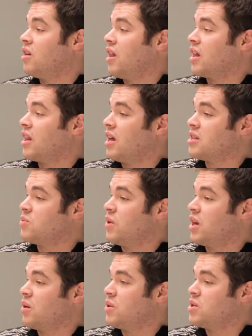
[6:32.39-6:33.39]
like last
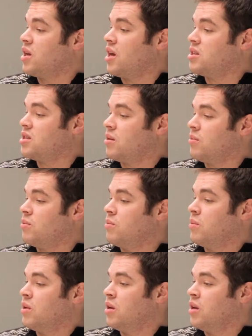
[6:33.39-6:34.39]
weekend we shot some
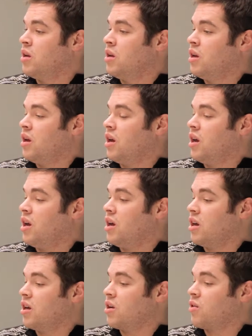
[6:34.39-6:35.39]

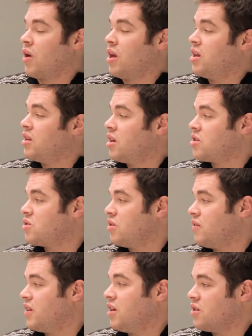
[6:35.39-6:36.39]
great industrial
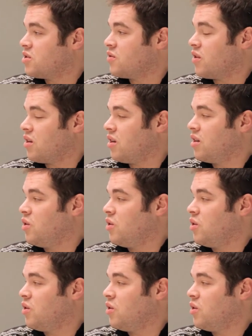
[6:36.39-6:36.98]
videos for a